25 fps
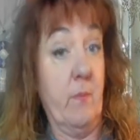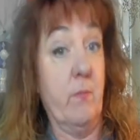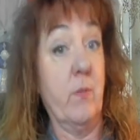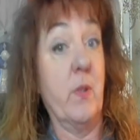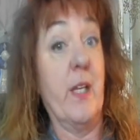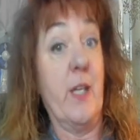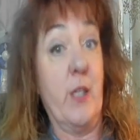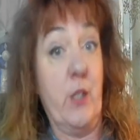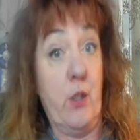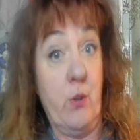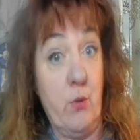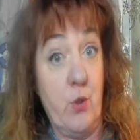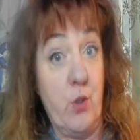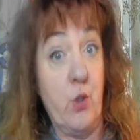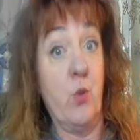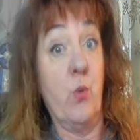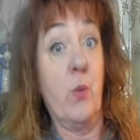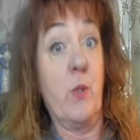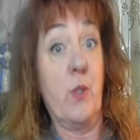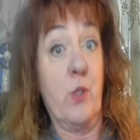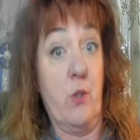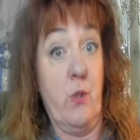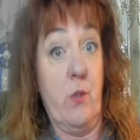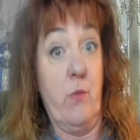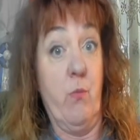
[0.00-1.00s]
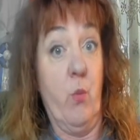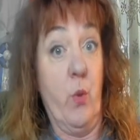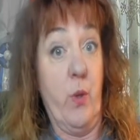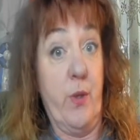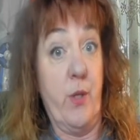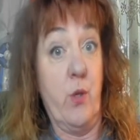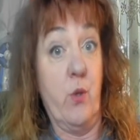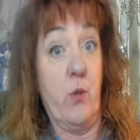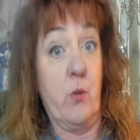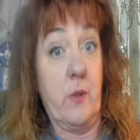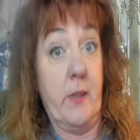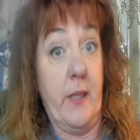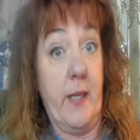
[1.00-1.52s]
let you do
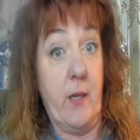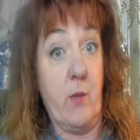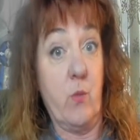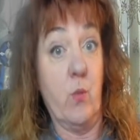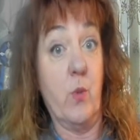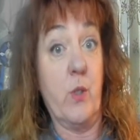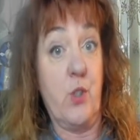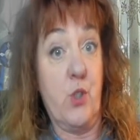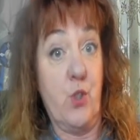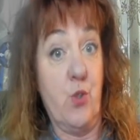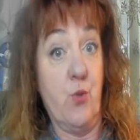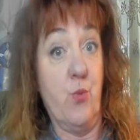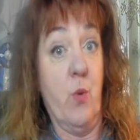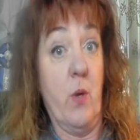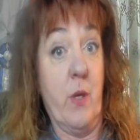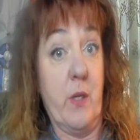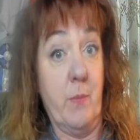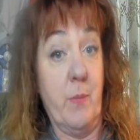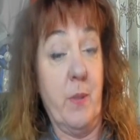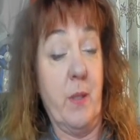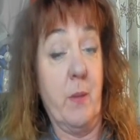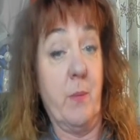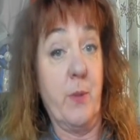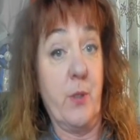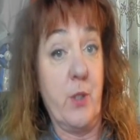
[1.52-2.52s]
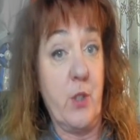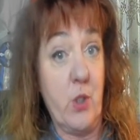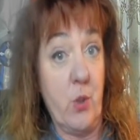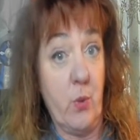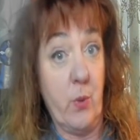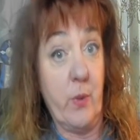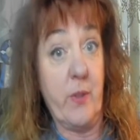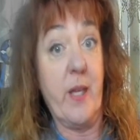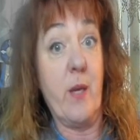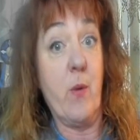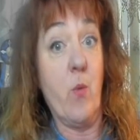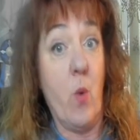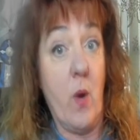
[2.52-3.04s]
with your land what you want to be able to do,
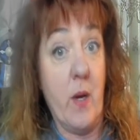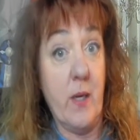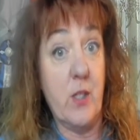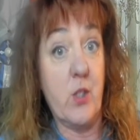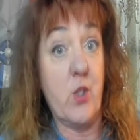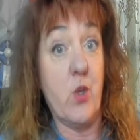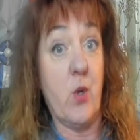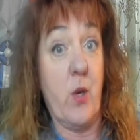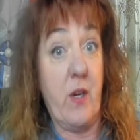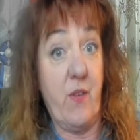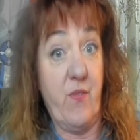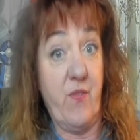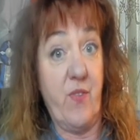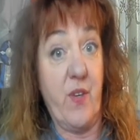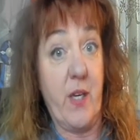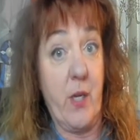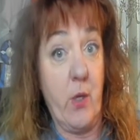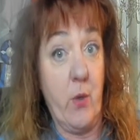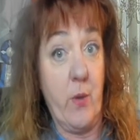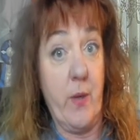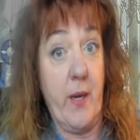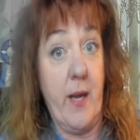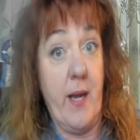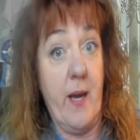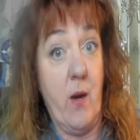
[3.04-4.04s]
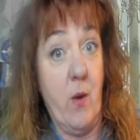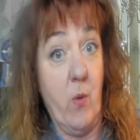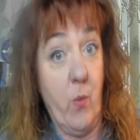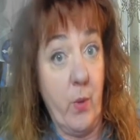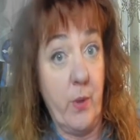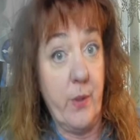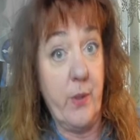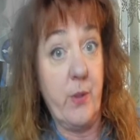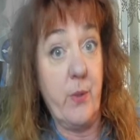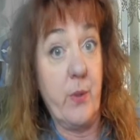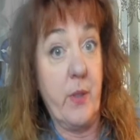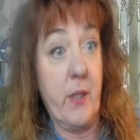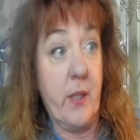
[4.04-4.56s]
and they want to try to figure it out
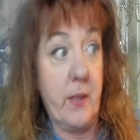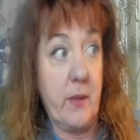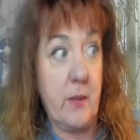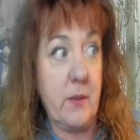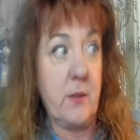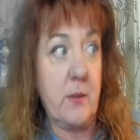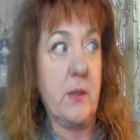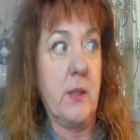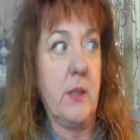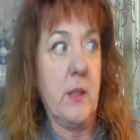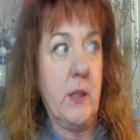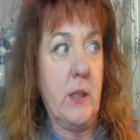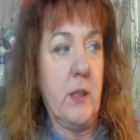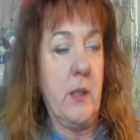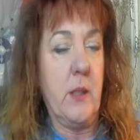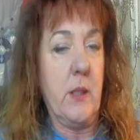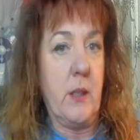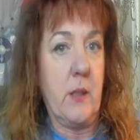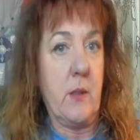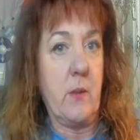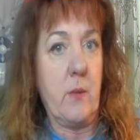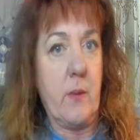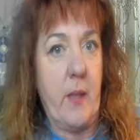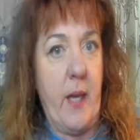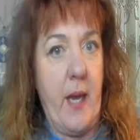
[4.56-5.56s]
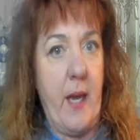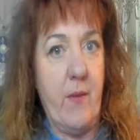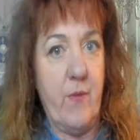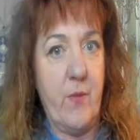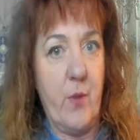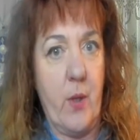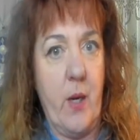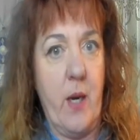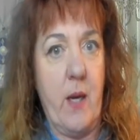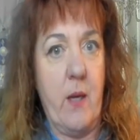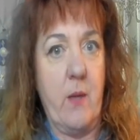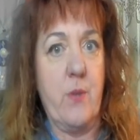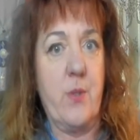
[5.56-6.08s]
where you can, have
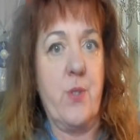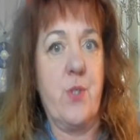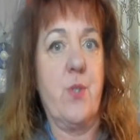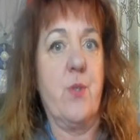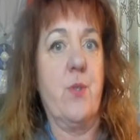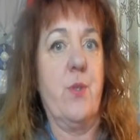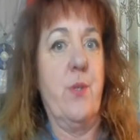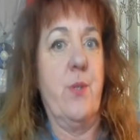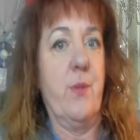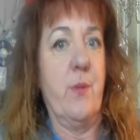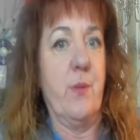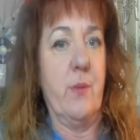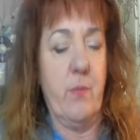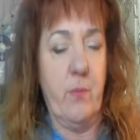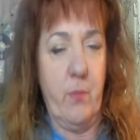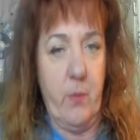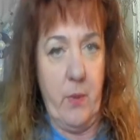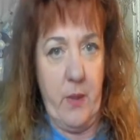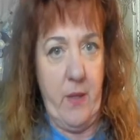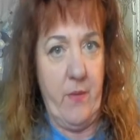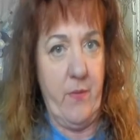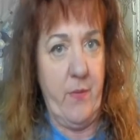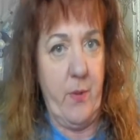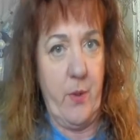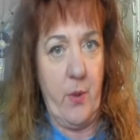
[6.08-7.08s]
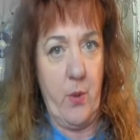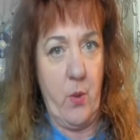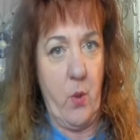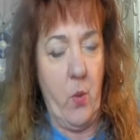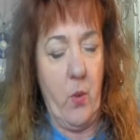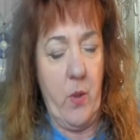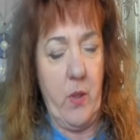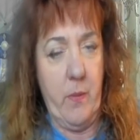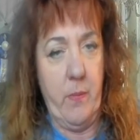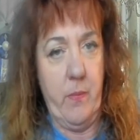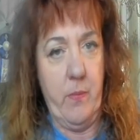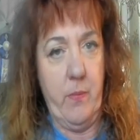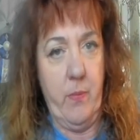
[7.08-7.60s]
your house or your whatever you're
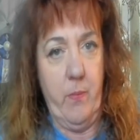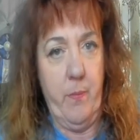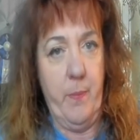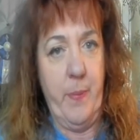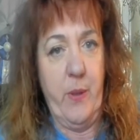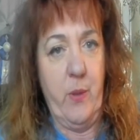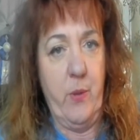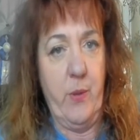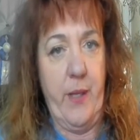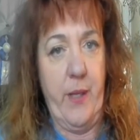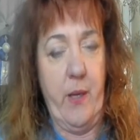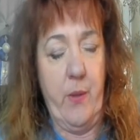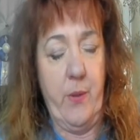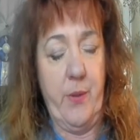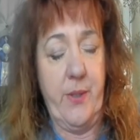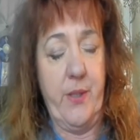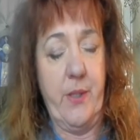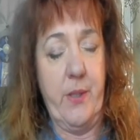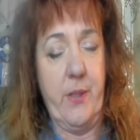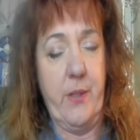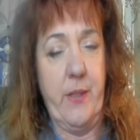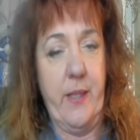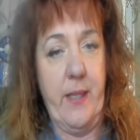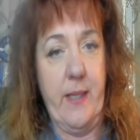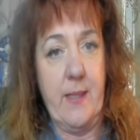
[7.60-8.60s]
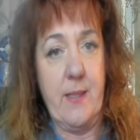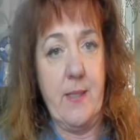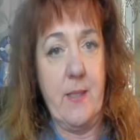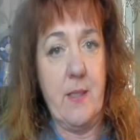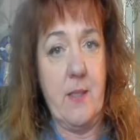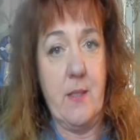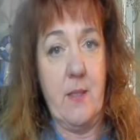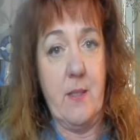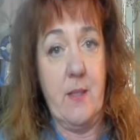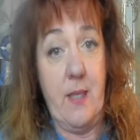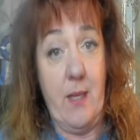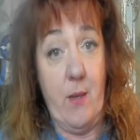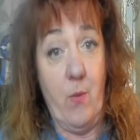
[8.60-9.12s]
going to build out there,
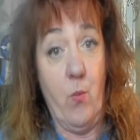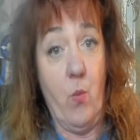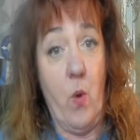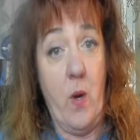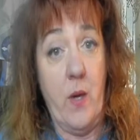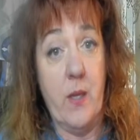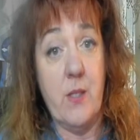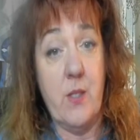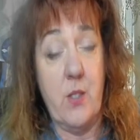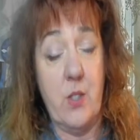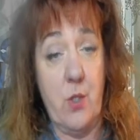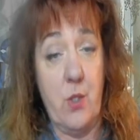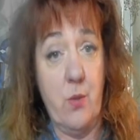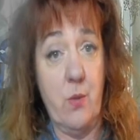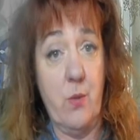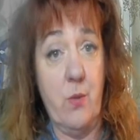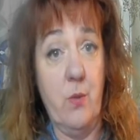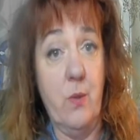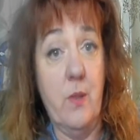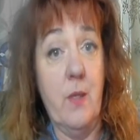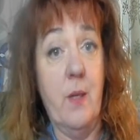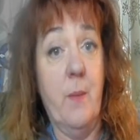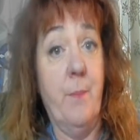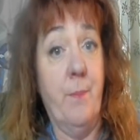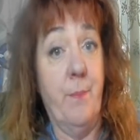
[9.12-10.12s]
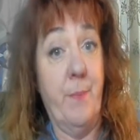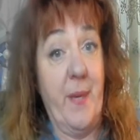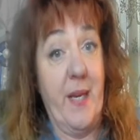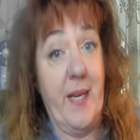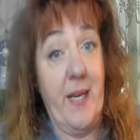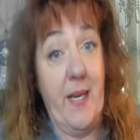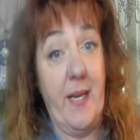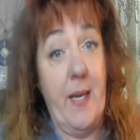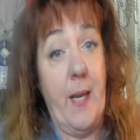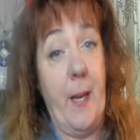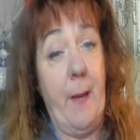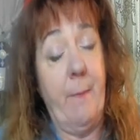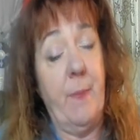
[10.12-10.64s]
and they want to make
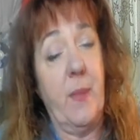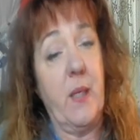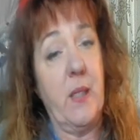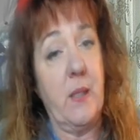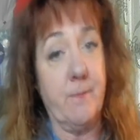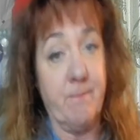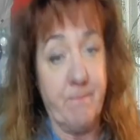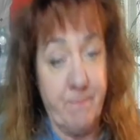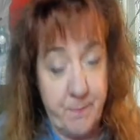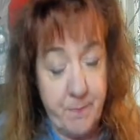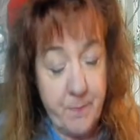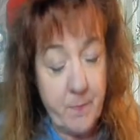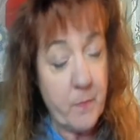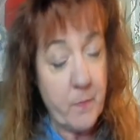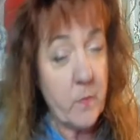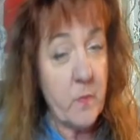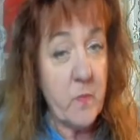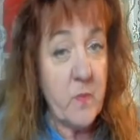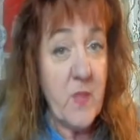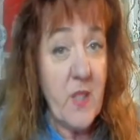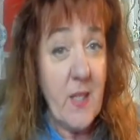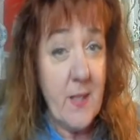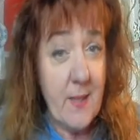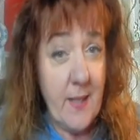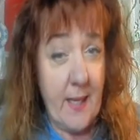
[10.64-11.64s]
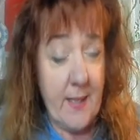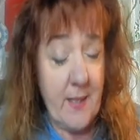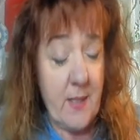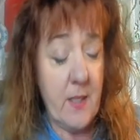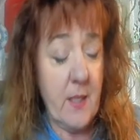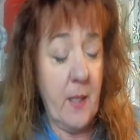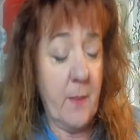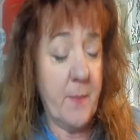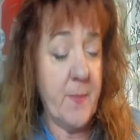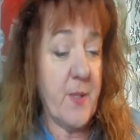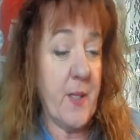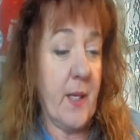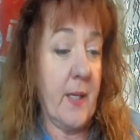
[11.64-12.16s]
it happen. That's
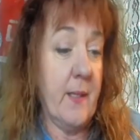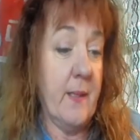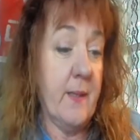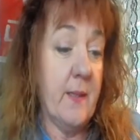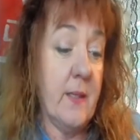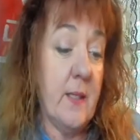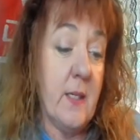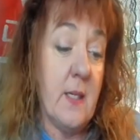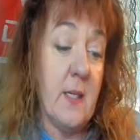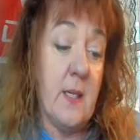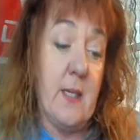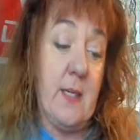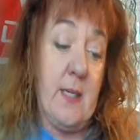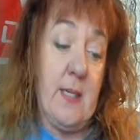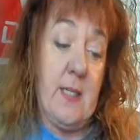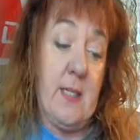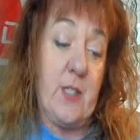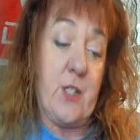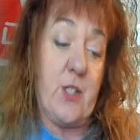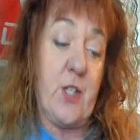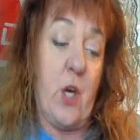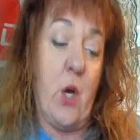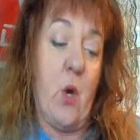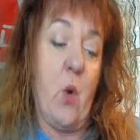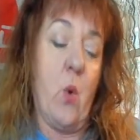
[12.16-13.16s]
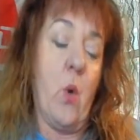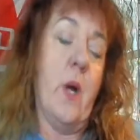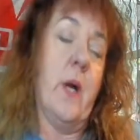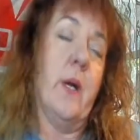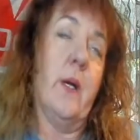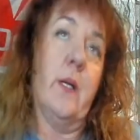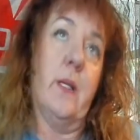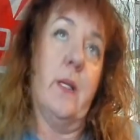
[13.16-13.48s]
the upside. So